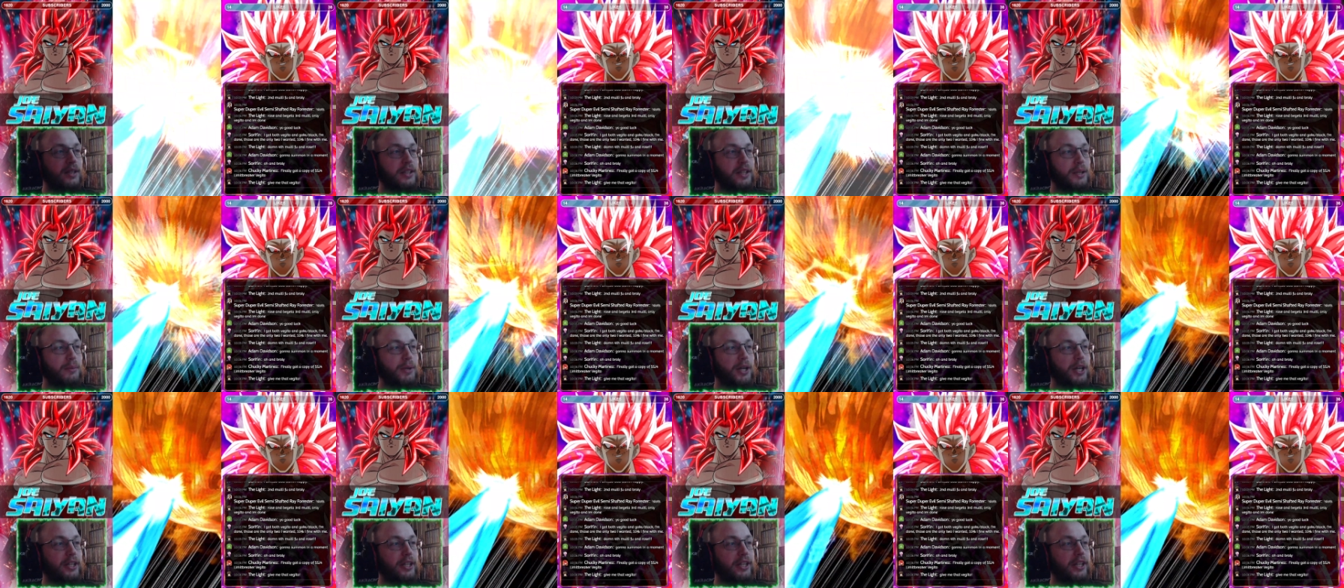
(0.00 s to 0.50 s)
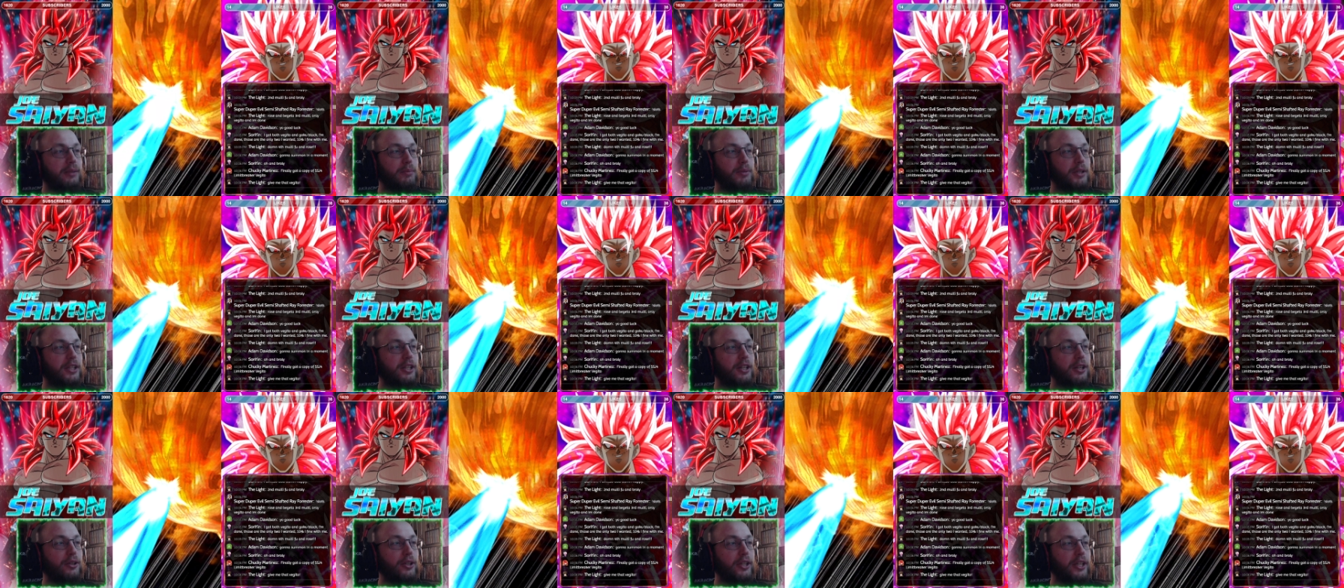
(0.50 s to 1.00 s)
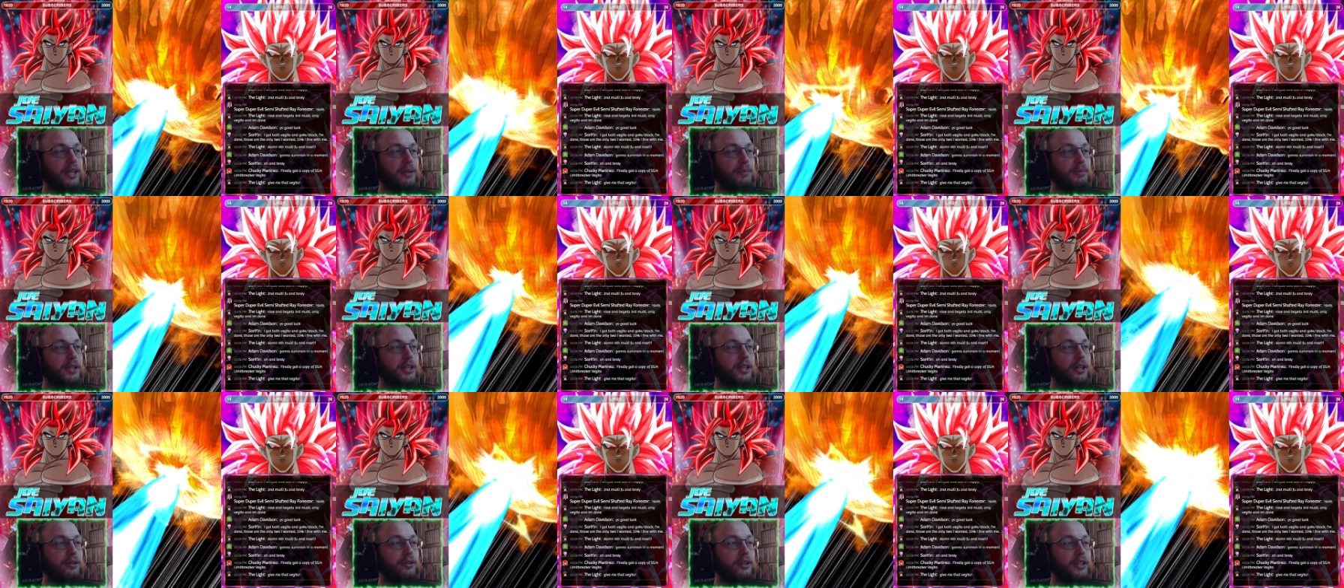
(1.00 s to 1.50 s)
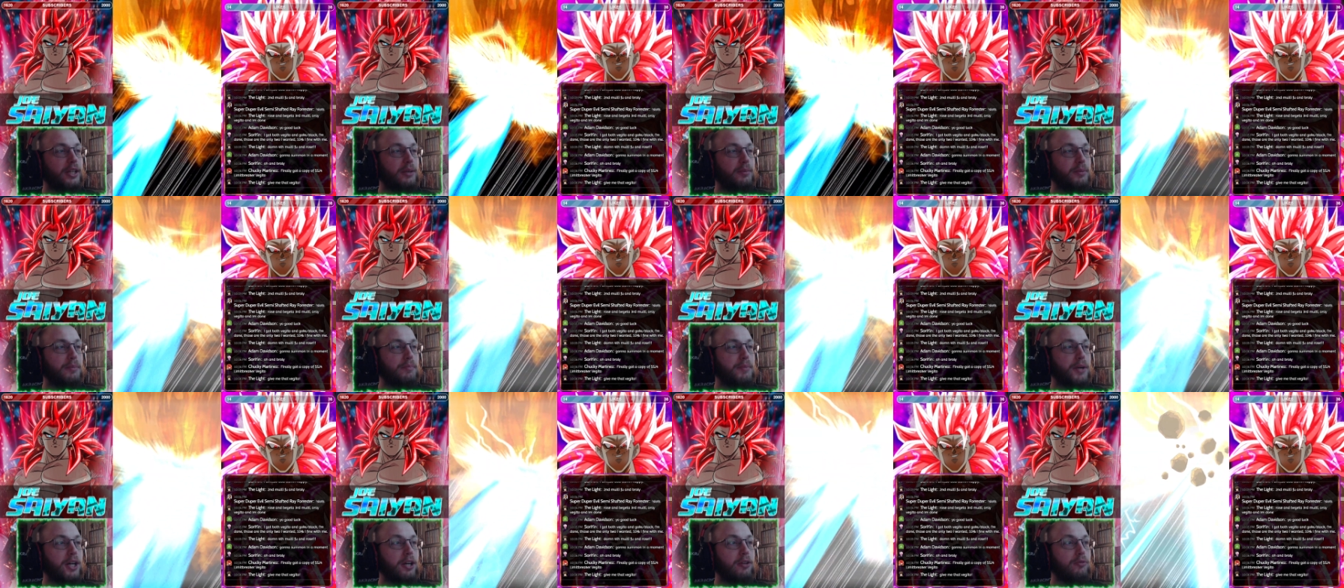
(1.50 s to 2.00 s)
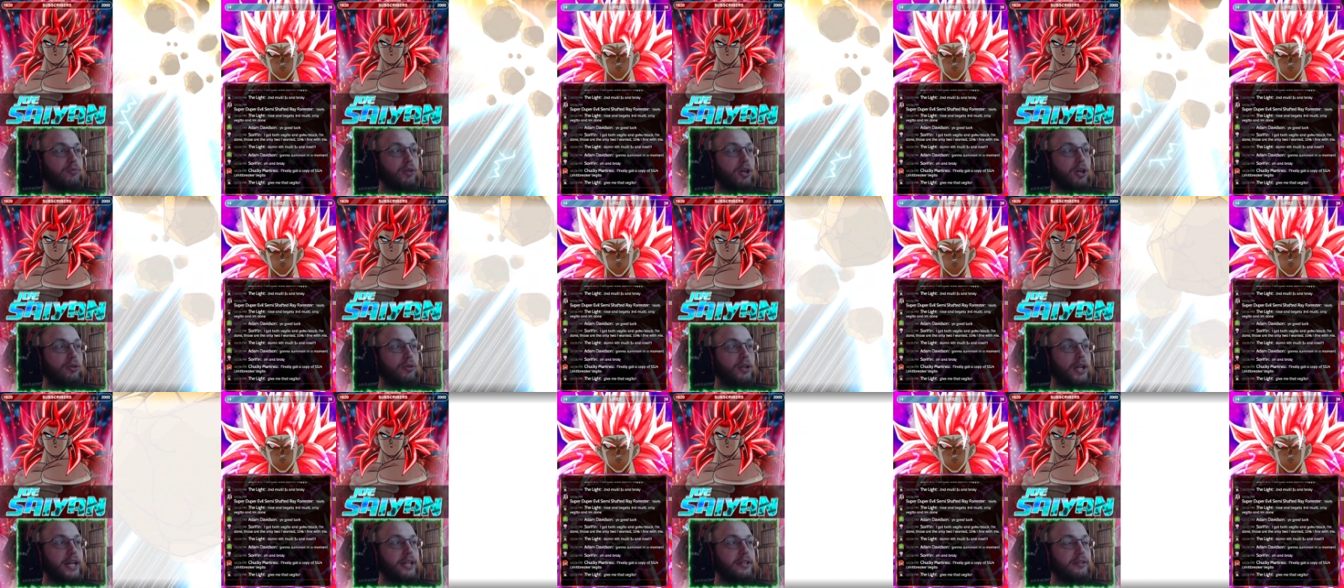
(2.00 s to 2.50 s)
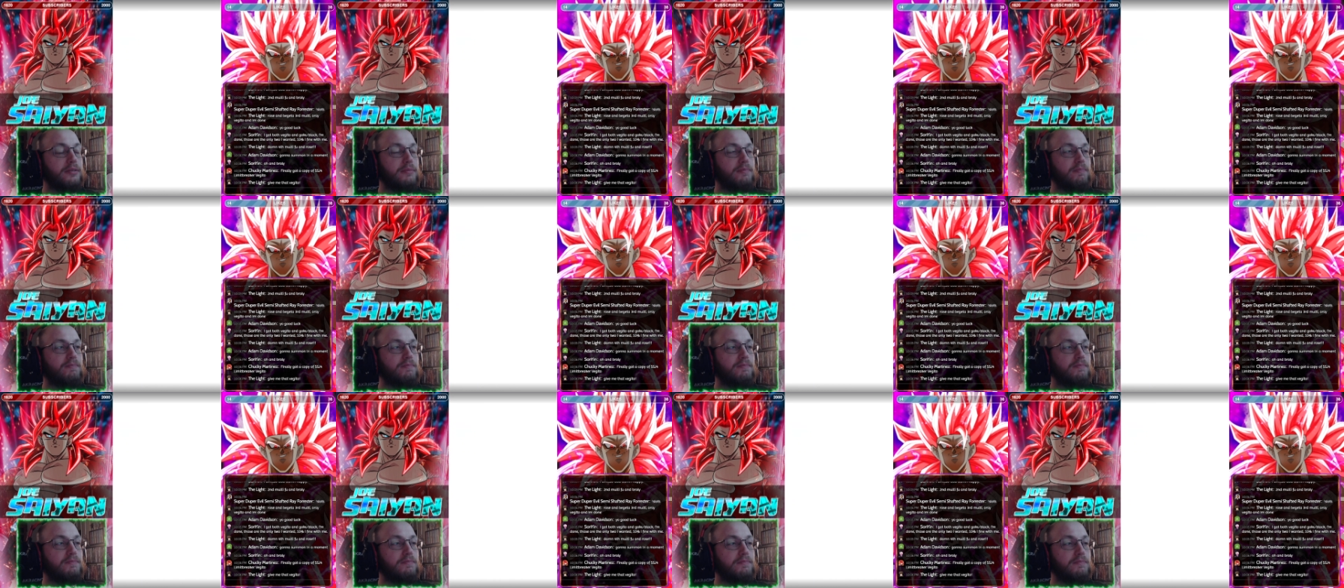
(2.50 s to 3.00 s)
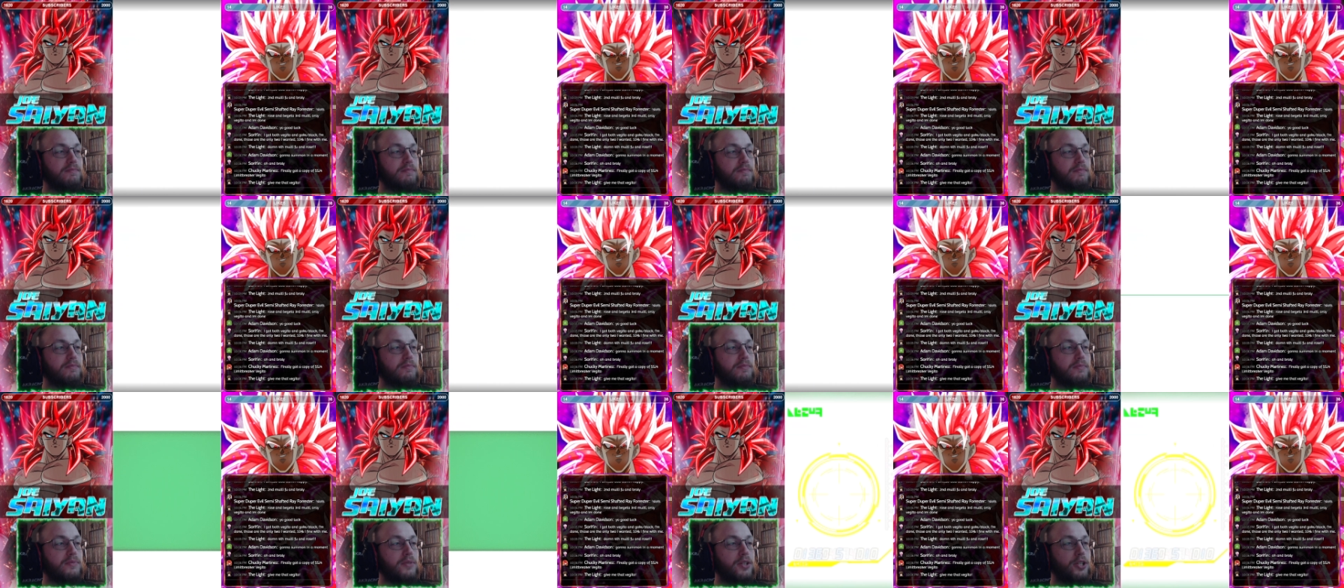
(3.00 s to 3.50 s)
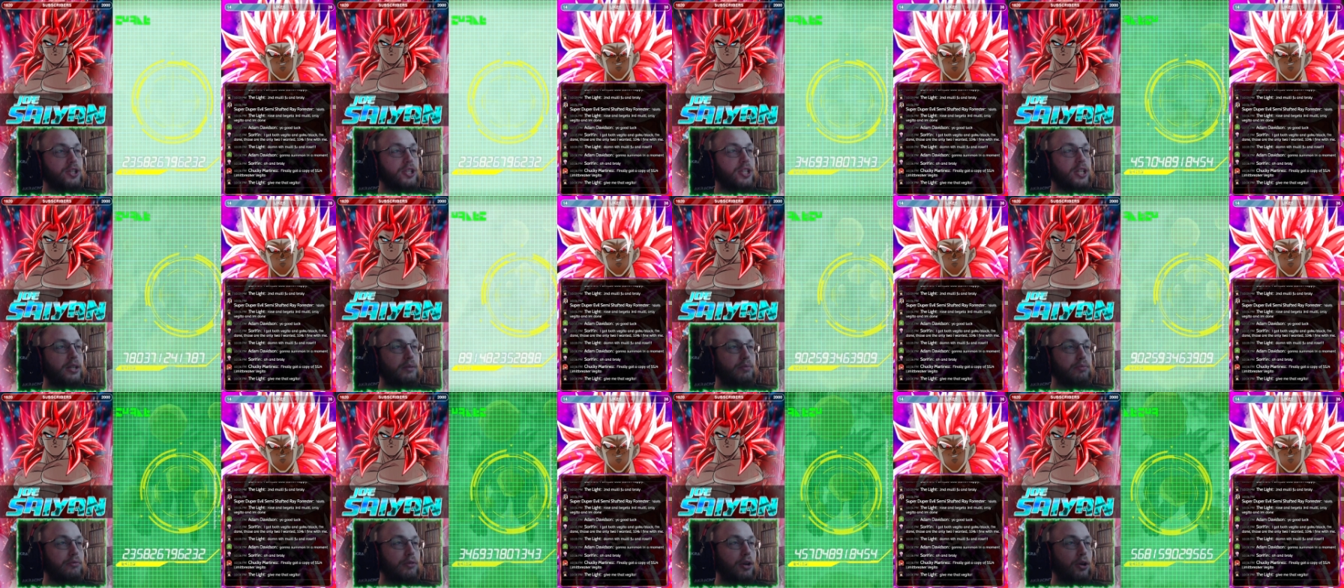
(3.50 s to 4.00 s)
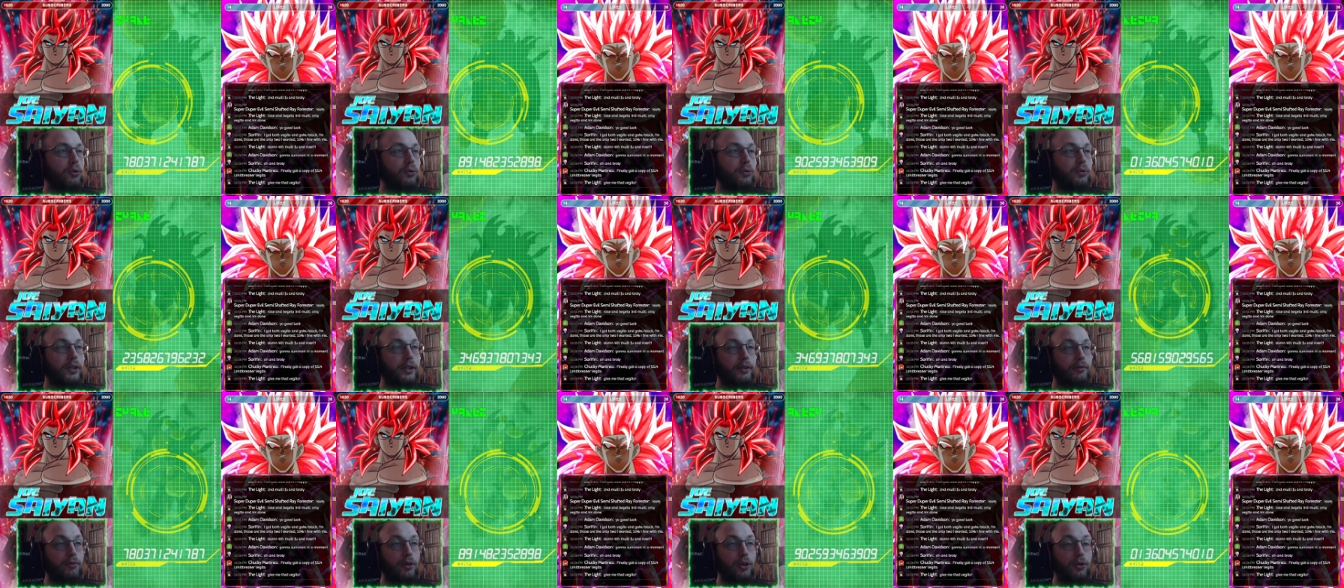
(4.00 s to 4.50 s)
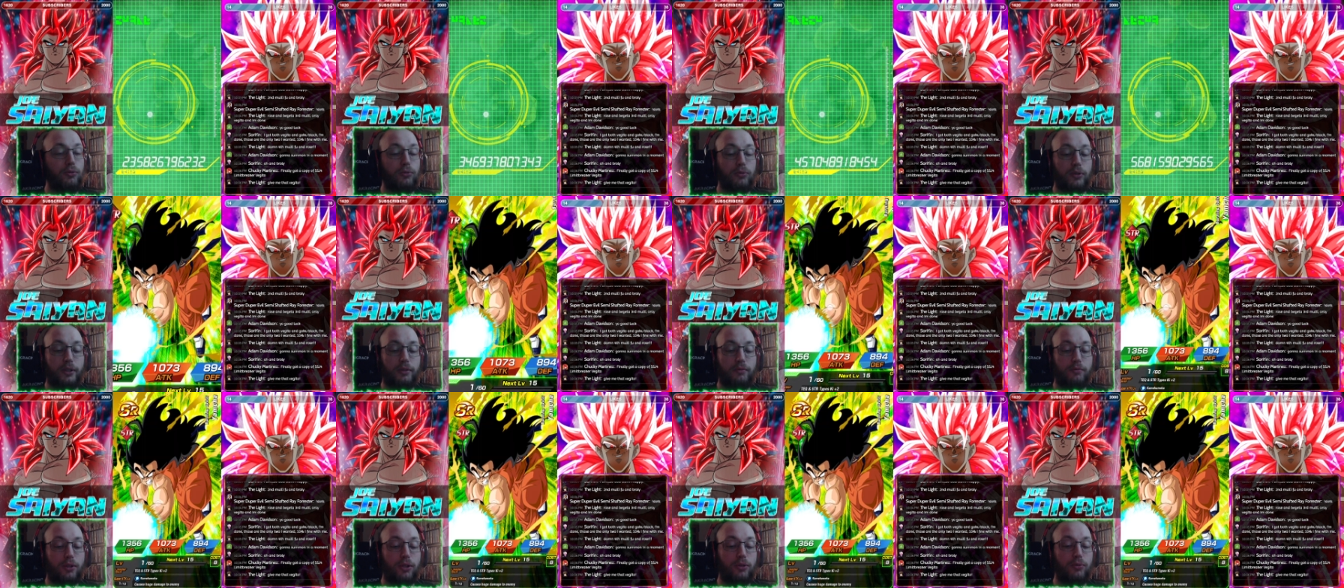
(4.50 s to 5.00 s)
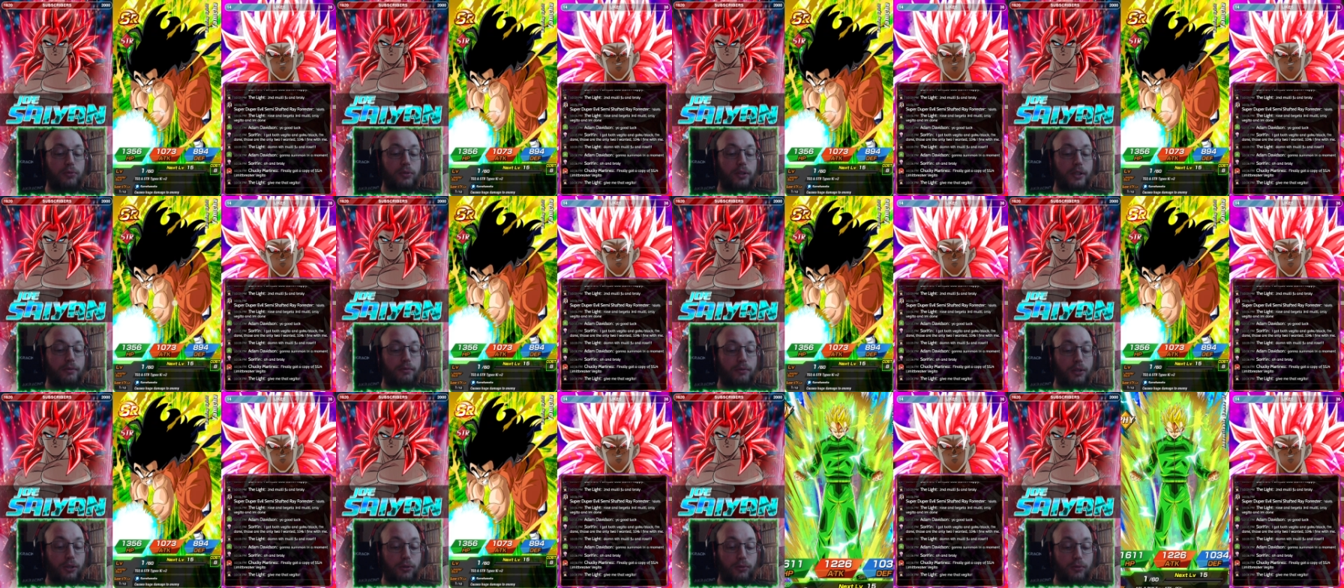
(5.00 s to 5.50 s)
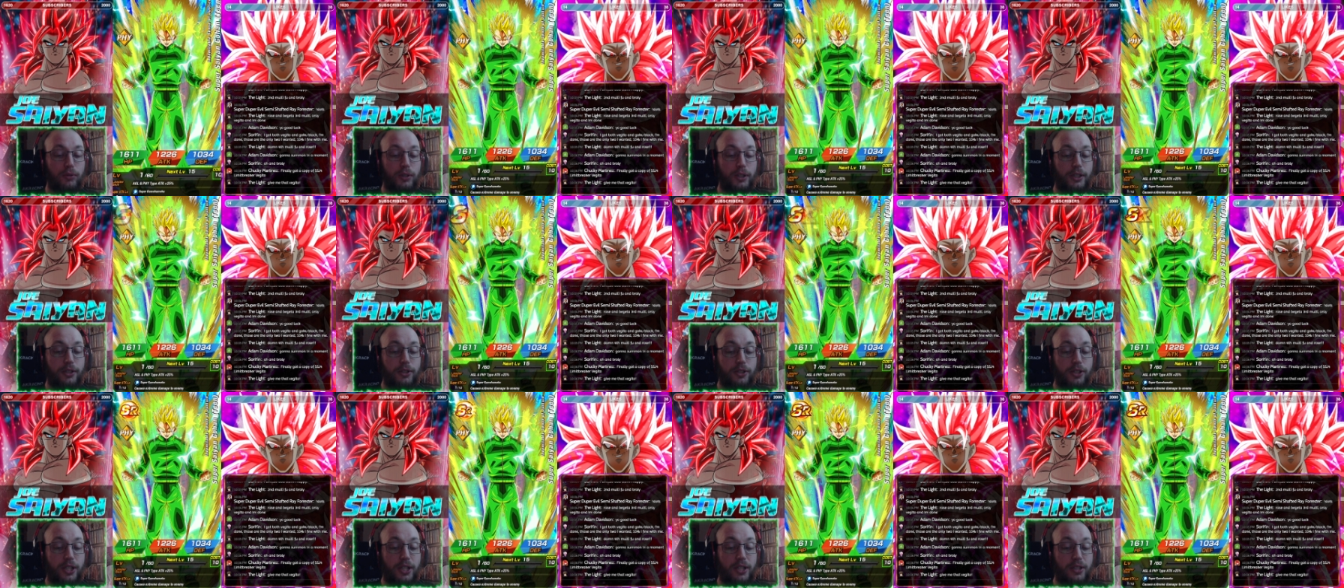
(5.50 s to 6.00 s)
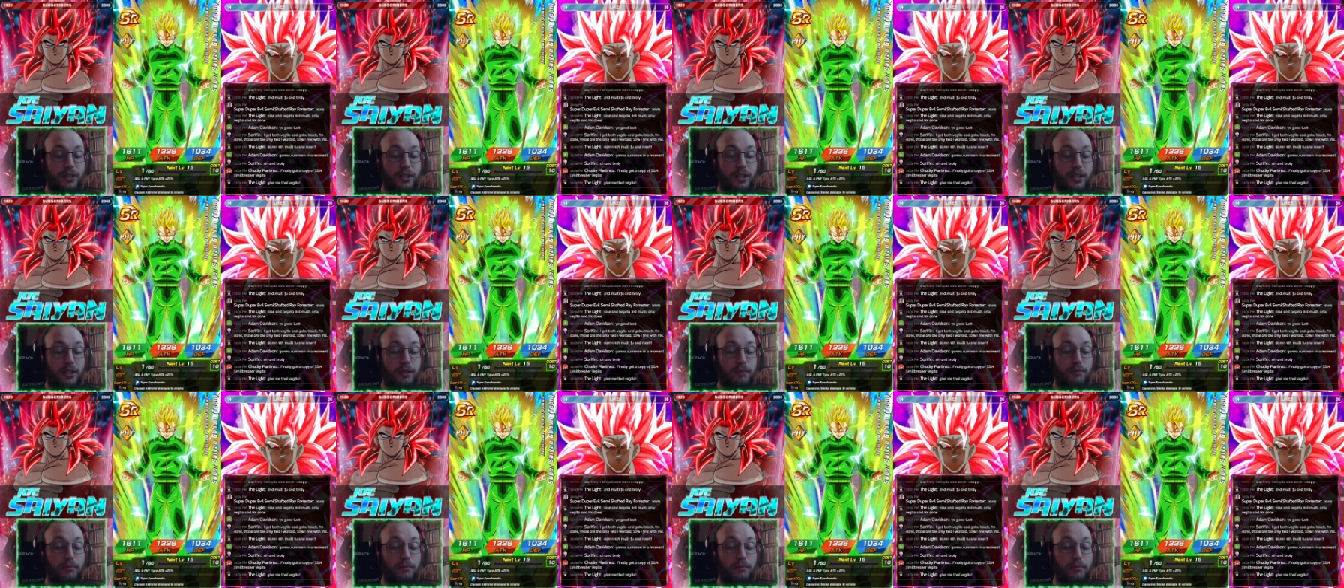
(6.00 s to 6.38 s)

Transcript: Come on, keep it going, keep it going, keep the ball rolling. Keep rolling, rolling, rolling, rolling. Just keep